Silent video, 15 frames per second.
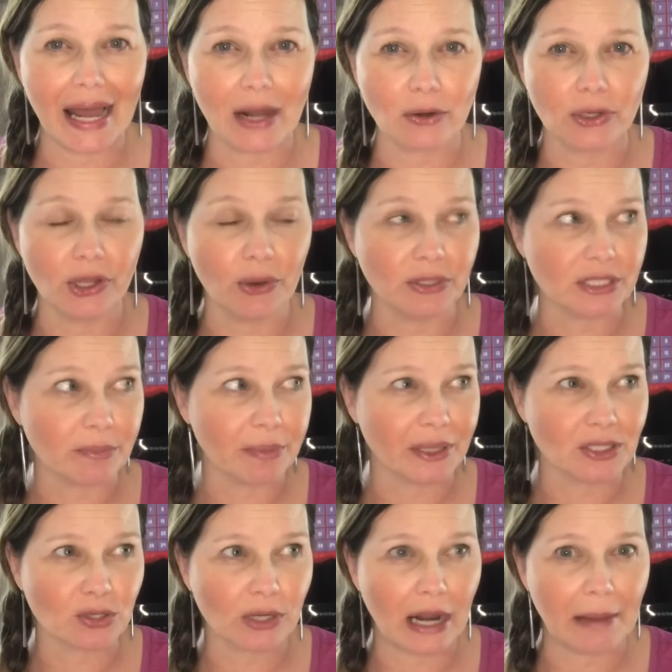I don't know, it
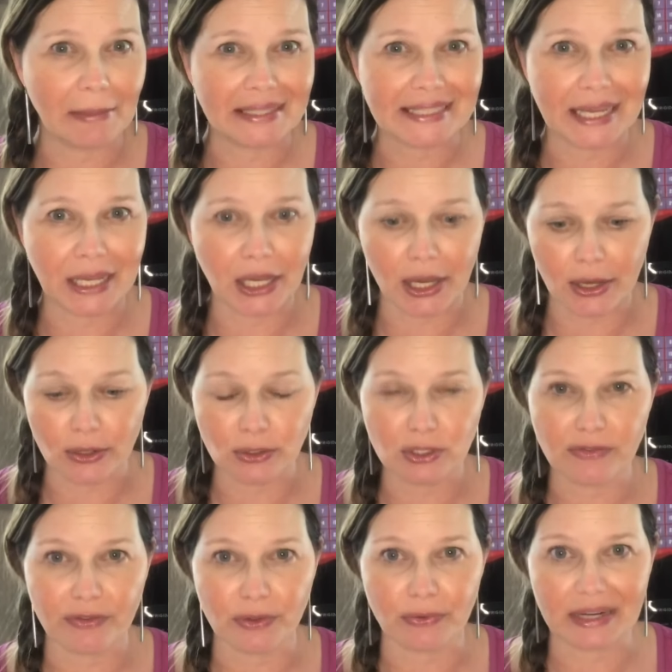depends on how my day goes
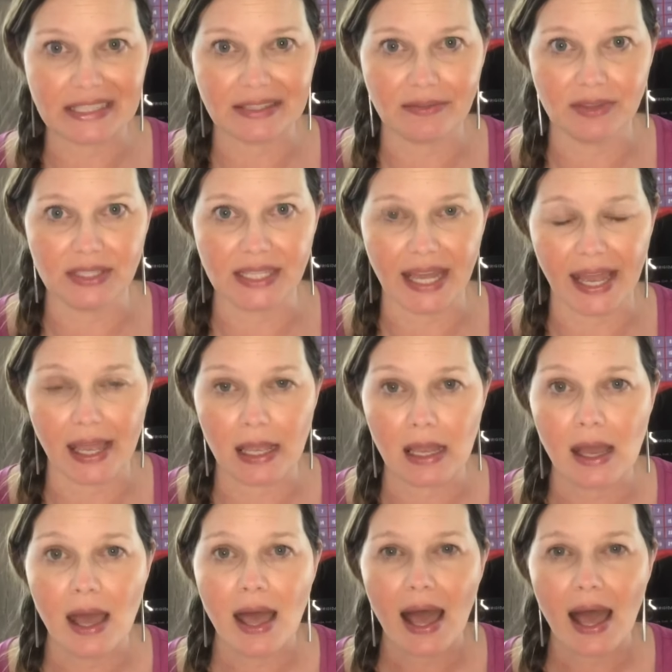for the rest of the day,